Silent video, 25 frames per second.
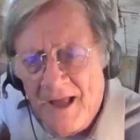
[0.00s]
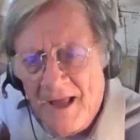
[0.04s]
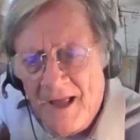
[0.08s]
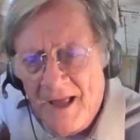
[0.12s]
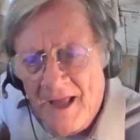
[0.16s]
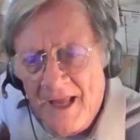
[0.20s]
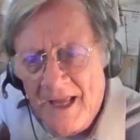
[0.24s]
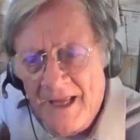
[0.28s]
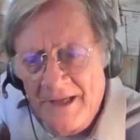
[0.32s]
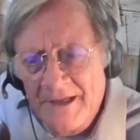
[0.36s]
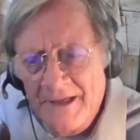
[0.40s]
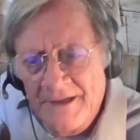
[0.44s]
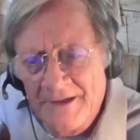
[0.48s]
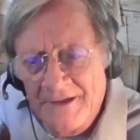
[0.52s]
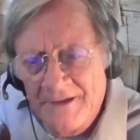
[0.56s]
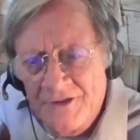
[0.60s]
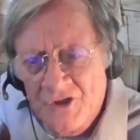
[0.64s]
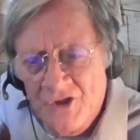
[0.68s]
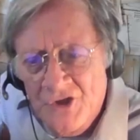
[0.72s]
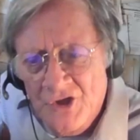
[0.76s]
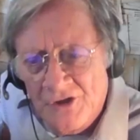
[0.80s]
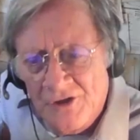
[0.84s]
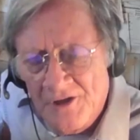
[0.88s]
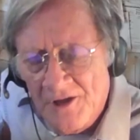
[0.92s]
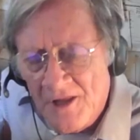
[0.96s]
in
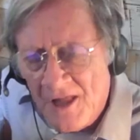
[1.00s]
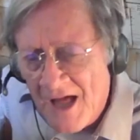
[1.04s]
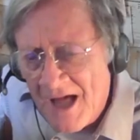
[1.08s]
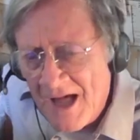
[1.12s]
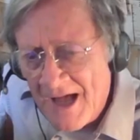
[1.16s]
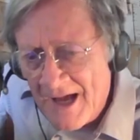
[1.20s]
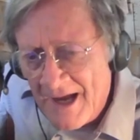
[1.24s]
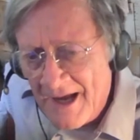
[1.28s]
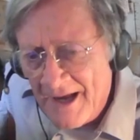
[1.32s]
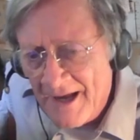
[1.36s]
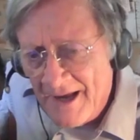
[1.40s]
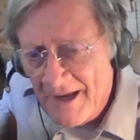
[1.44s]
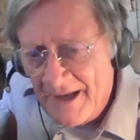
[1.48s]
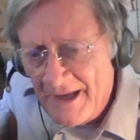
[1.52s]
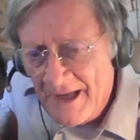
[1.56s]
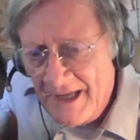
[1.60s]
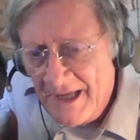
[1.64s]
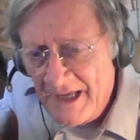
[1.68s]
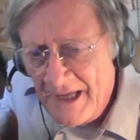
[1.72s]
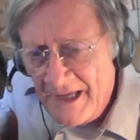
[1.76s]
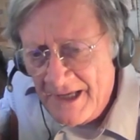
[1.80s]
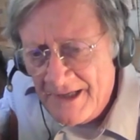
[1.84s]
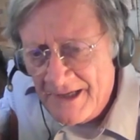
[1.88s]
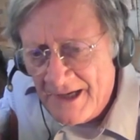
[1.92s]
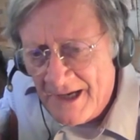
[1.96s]
July,
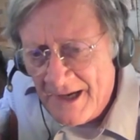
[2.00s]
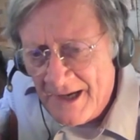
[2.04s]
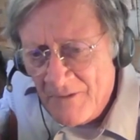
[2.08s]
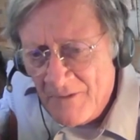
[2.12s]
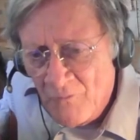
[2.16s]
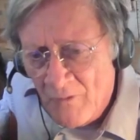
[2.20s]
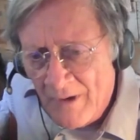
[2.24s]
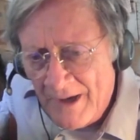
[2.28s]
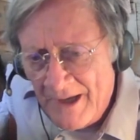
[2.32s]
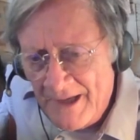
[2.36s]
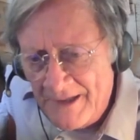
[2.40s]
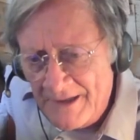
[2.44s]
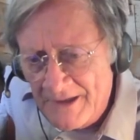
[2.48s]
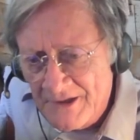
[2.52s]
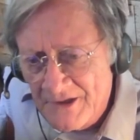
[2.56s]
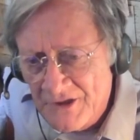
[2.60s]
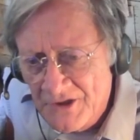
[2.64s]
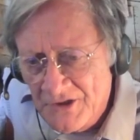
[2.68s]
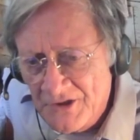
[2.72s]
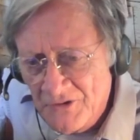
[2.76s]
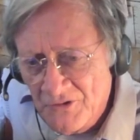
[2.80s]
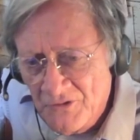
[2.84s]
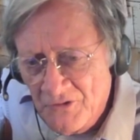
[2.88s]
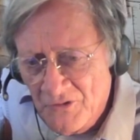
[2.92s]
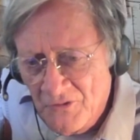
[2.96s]
he and I went
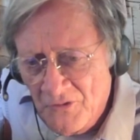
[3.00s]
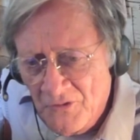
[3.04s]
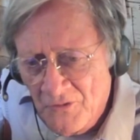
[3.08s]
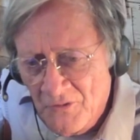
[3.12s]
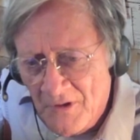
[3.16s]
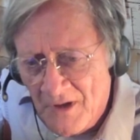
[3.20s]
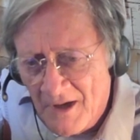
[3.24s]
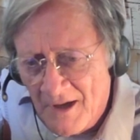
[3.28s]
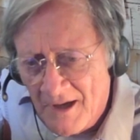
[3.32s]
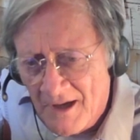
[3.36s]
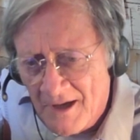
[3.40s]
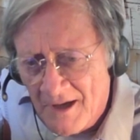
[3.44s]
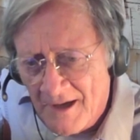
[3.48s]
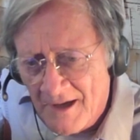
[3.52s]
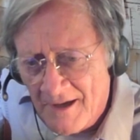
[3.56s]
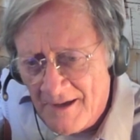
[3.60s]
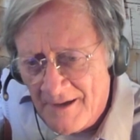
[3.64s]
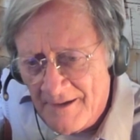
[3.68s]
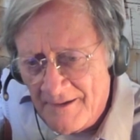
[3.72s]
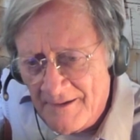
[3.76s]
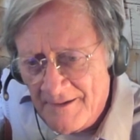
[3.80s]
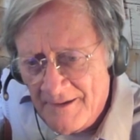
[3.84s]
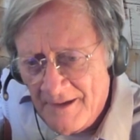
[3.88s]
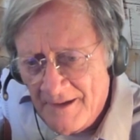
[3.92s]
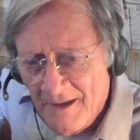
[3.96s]
to
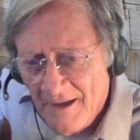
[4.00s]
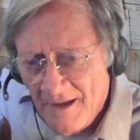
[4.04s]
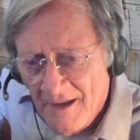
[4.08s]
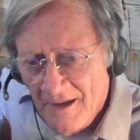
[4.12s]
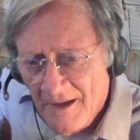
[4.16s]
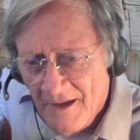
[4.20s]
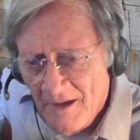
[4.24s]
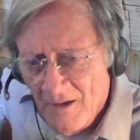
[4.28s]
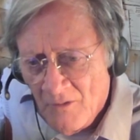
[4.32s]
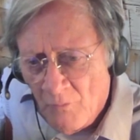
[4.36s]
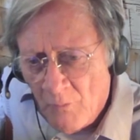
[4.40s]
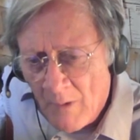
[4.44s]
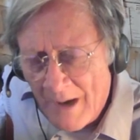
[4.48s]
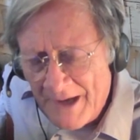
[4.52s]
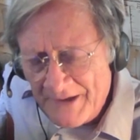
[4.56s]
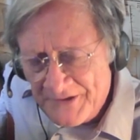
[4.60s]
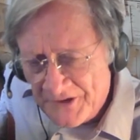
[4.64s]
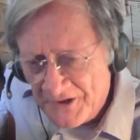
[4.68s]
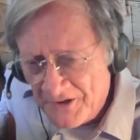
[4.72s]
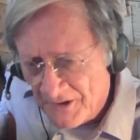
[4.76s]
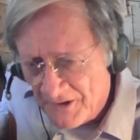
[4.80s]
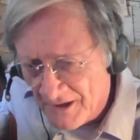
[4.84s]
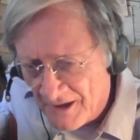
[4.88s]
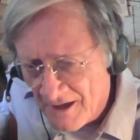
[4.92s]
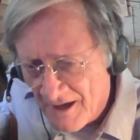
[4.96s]
uh,
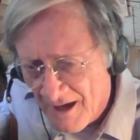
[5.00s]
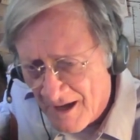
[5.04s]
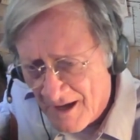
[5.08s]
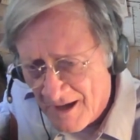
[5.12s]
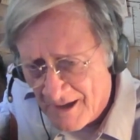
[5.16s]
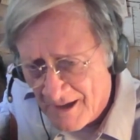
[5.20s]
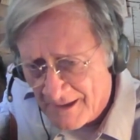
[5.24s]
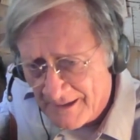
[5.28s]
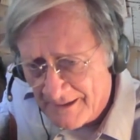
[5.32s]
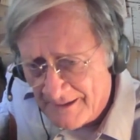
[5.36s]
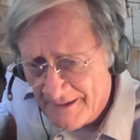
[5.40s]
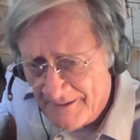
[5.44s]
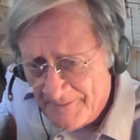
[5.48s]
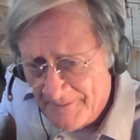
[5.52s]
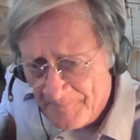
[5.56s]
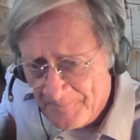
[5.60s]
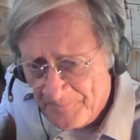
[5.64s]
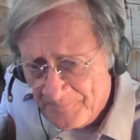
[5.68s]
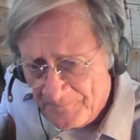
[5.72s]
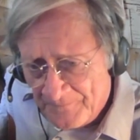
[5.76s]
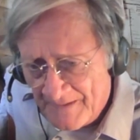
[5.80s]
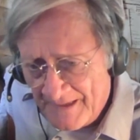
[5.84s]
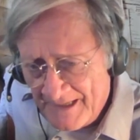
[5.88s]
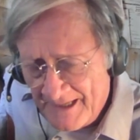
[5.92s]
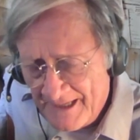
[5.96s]
WesterCon
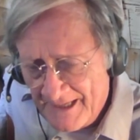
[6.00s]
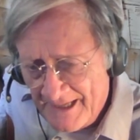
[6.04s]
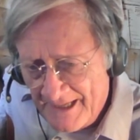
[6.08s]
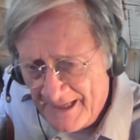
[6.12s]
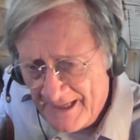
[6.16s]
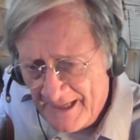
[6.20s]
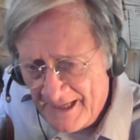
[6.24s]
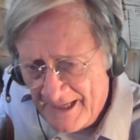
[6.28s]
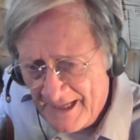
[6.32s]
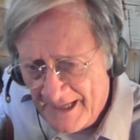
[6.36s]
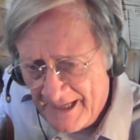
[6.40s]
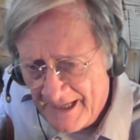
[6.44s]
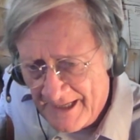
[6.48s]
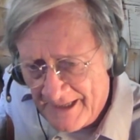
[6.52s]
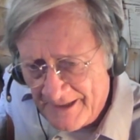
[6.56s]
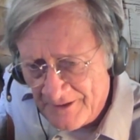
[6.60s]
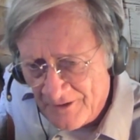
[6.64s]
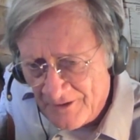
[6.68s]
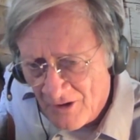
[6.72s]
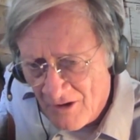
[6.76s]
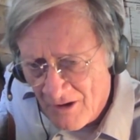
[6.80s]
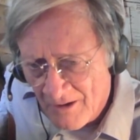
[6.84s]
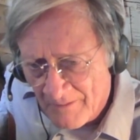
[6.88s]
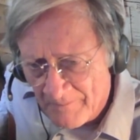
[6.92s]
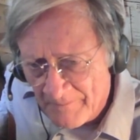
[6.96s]
in
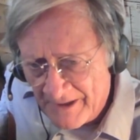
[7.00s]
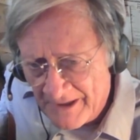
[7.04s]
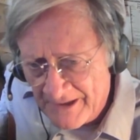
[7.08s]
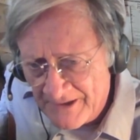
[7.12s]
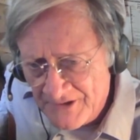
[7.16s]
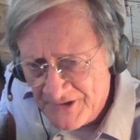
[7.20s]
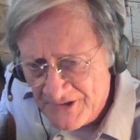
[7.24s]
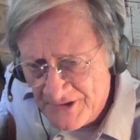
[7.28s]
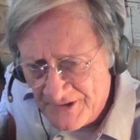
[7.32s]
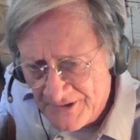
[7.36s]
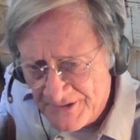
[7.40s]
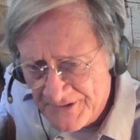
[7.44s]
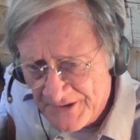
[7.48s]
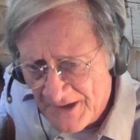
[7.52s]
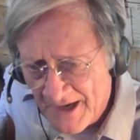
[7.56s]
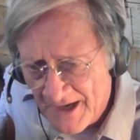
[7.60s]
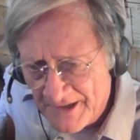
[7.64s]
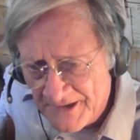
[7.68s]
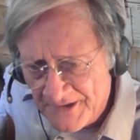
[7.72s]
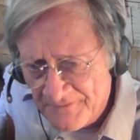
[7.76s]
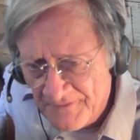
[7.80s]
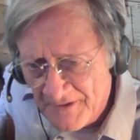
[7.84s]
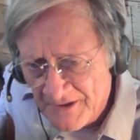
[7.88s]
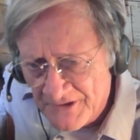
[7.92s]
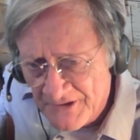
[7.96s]
Long Beach, a
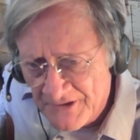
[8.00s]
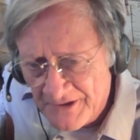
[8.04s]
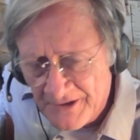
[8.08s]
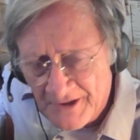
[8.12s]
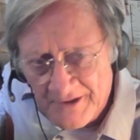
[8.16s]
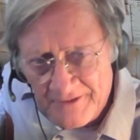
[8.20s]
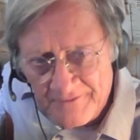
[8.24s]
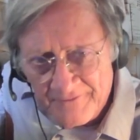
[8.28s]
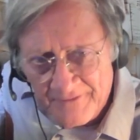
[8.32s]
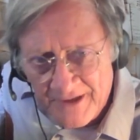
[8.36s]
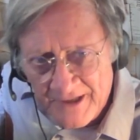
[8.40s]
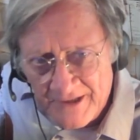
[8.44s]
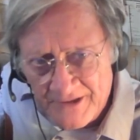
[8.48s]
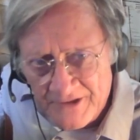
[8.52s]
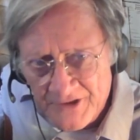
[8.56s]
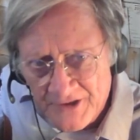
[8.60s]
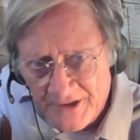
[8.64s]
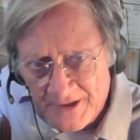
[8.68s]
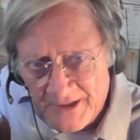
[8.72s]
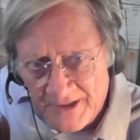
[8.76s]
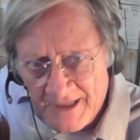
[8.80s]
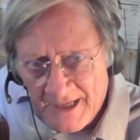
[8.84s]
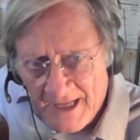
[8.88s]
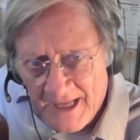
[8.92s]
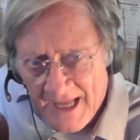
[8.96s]
science fiction
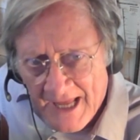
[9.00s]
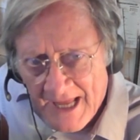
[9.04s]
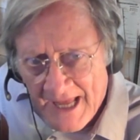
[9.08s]
convention.